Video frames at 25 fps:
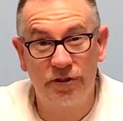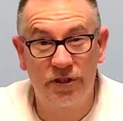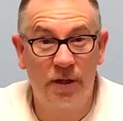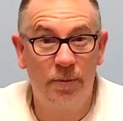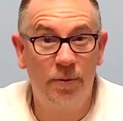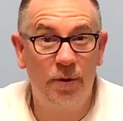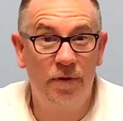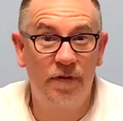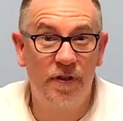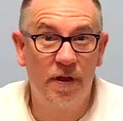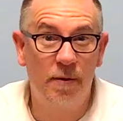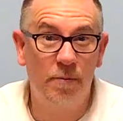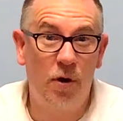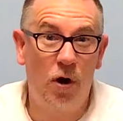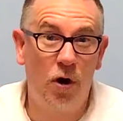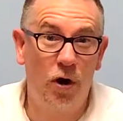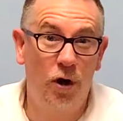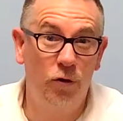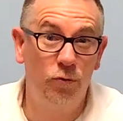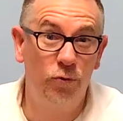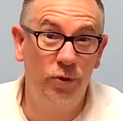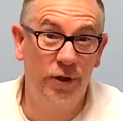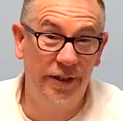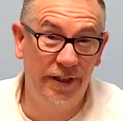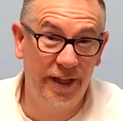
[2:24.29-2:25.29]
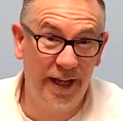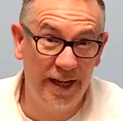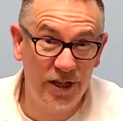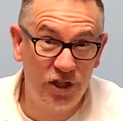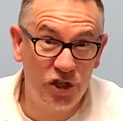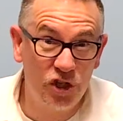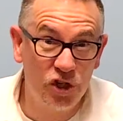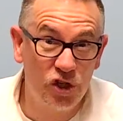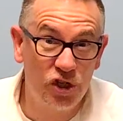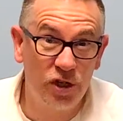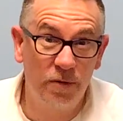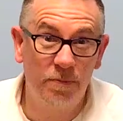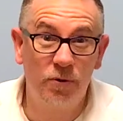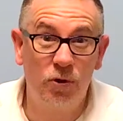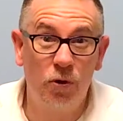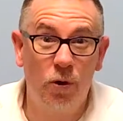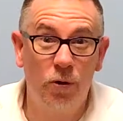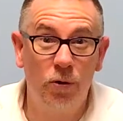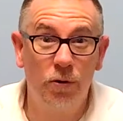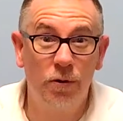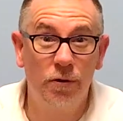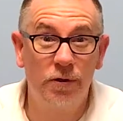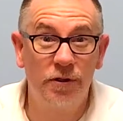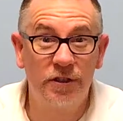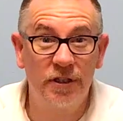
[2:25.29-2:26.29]
Some of them are relationship
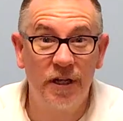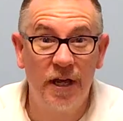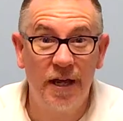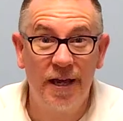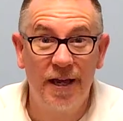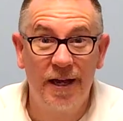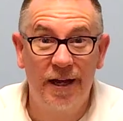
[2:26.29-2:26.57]
goals.